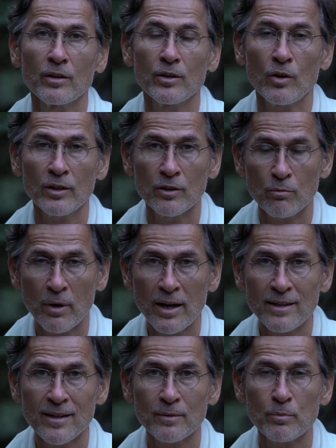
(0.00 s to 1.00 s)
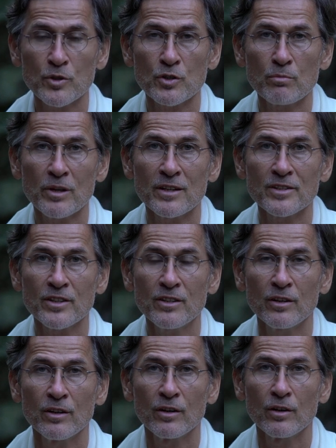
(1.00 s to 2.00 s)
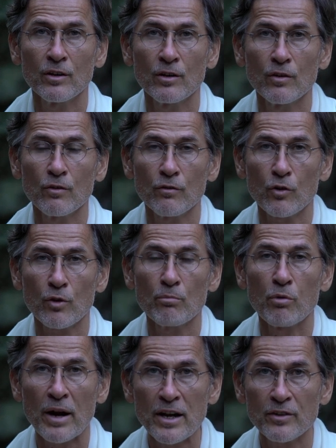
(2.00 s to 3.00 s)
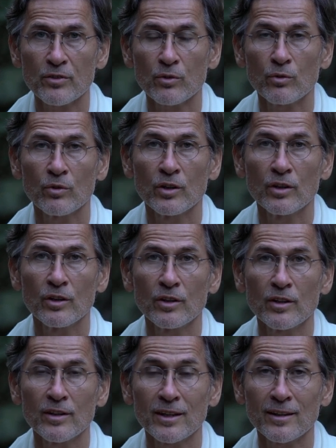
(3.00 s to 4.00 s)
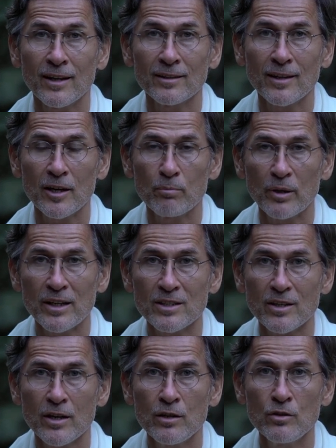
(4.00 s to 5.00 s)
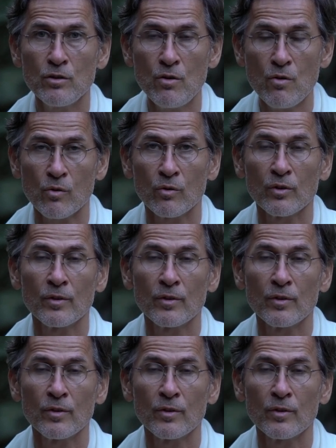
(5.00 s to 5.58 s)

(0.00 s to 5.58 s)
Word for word: You undermine that possibility for a breakthrough that can take place in you.